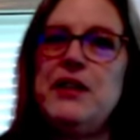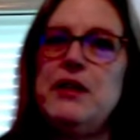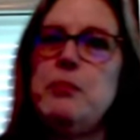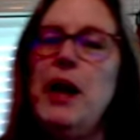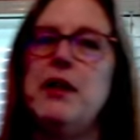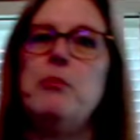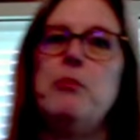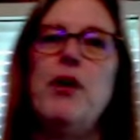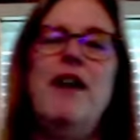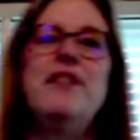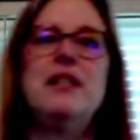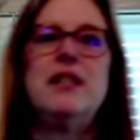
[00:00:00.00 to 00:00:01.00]
by the
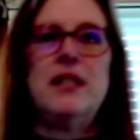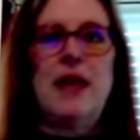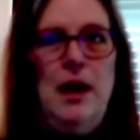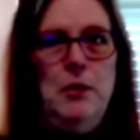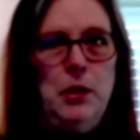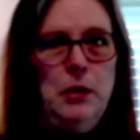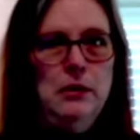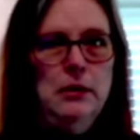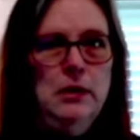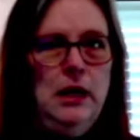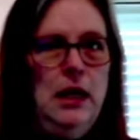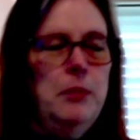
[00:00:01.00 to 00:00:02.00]
prophet Samuel
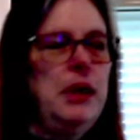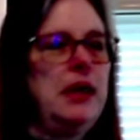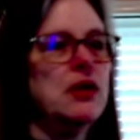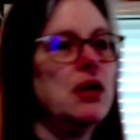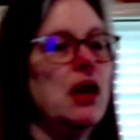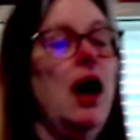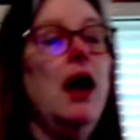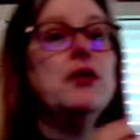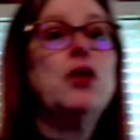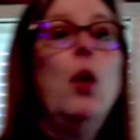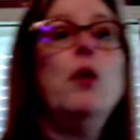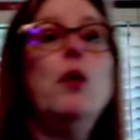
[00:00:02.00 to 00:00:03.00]
because God
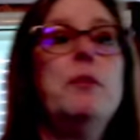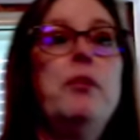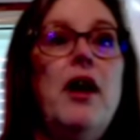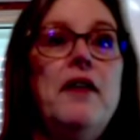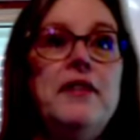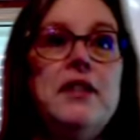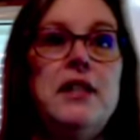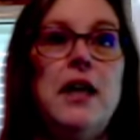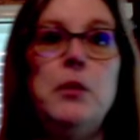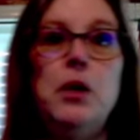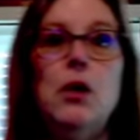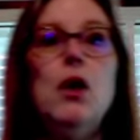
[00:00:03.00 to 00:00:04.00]
told the prophet
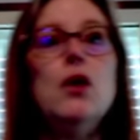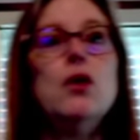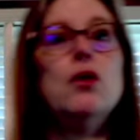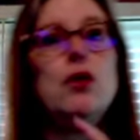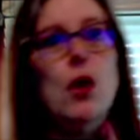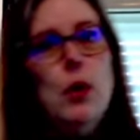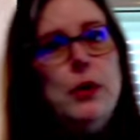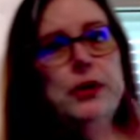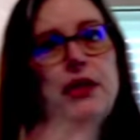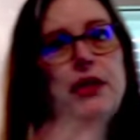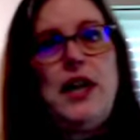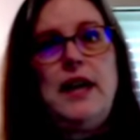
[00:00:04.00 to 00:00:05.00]
Samuel, Go to
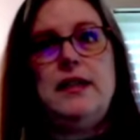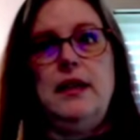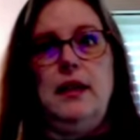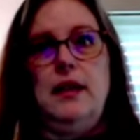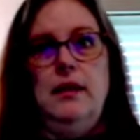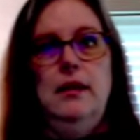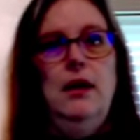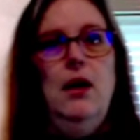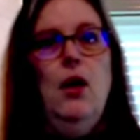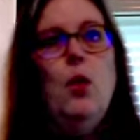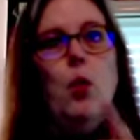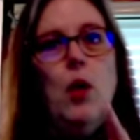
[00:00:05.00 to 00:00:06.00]
Jesse
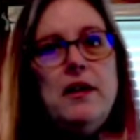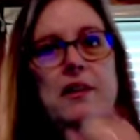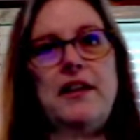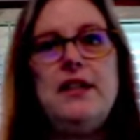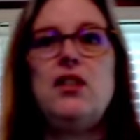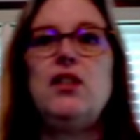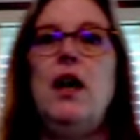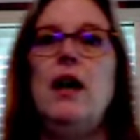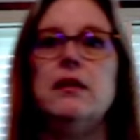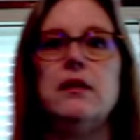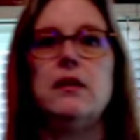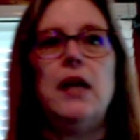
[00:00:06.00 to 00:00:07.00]
one of his
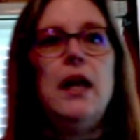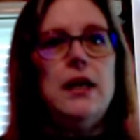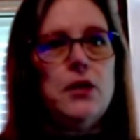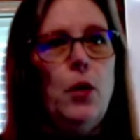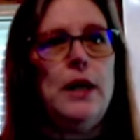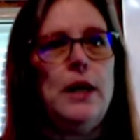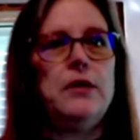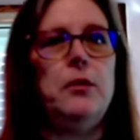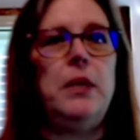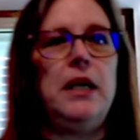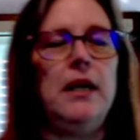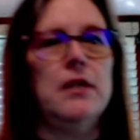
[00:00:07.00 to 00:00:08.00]
sons is going to
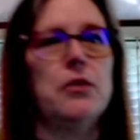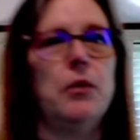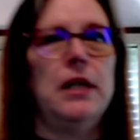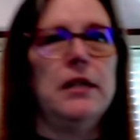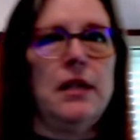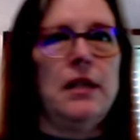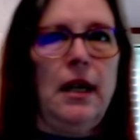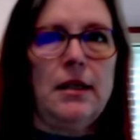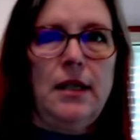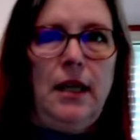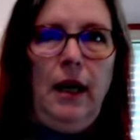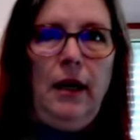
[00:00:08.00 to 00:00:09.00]
be Israel's next king.